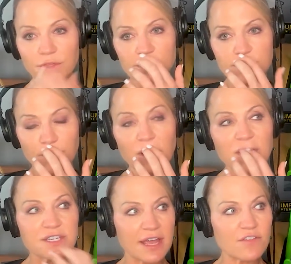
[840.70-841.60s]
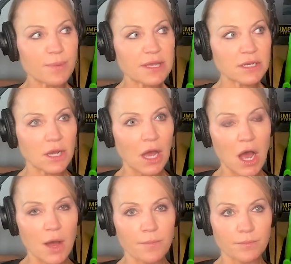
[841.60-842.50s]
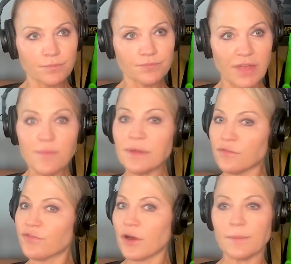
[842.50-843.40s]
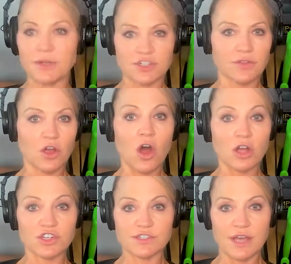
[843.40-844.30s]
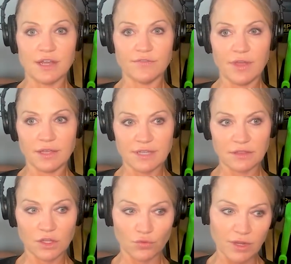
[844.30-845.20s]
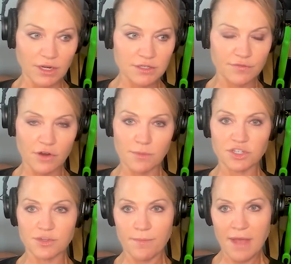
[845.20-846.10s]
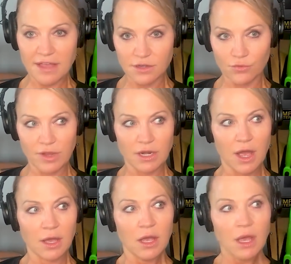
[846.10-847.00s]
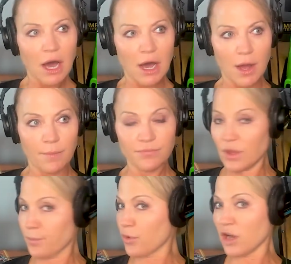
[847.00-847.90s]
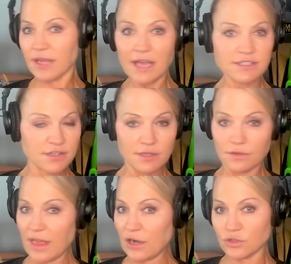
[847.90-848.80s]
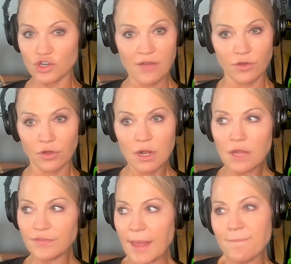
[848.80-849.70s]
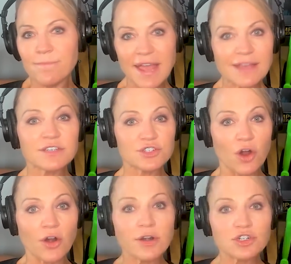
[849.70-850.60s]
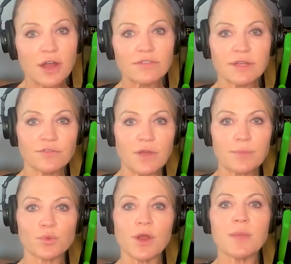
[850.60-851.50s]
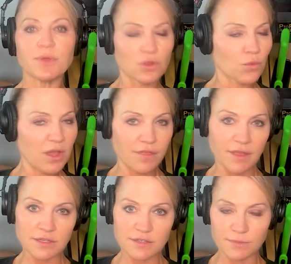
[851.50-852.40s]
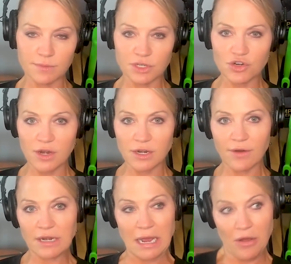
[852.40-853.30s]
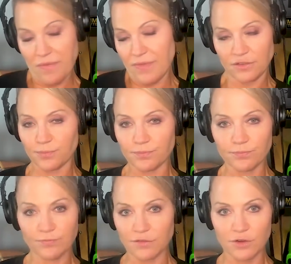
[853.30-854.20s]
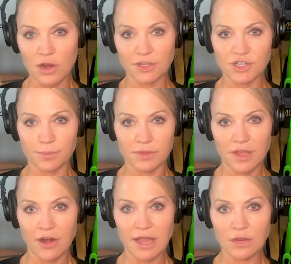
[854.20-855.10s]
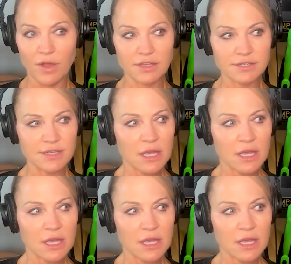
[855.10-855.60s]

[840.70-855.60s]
the Spurs, they've been very much on the cautious side of things. Like the arena is a very much a mask arena. The broadcast they don't travel. They may start traveling in February, but the way things seem to be trending right now, that's very much up in the air anyways.